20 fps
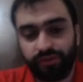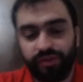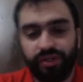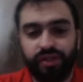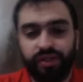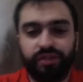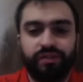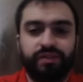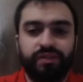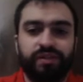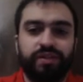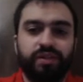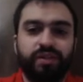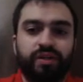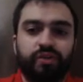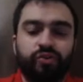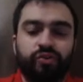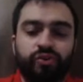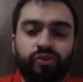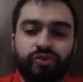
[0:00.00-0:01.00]
The idea
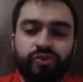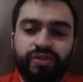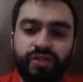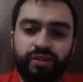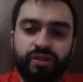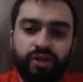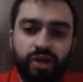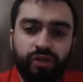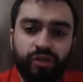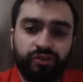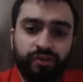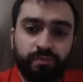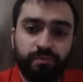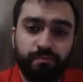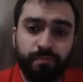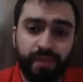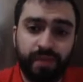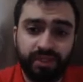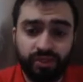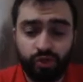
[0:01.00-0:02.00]
occurs a lot
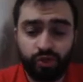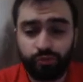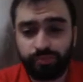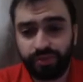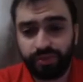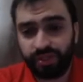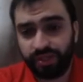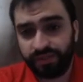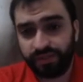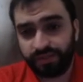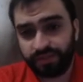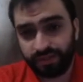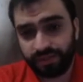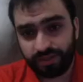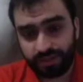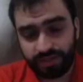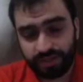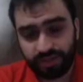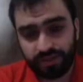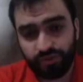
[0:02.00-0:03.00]
in many openings.
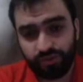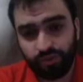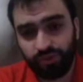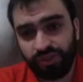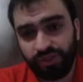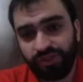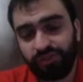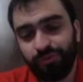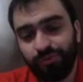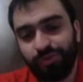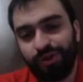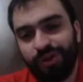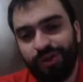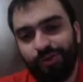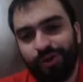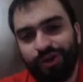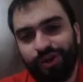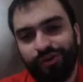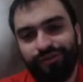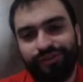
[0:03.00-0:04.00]
You need to be
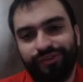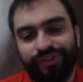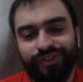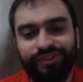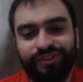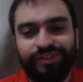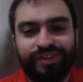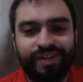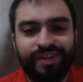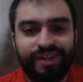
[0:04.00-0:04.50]
aware of it.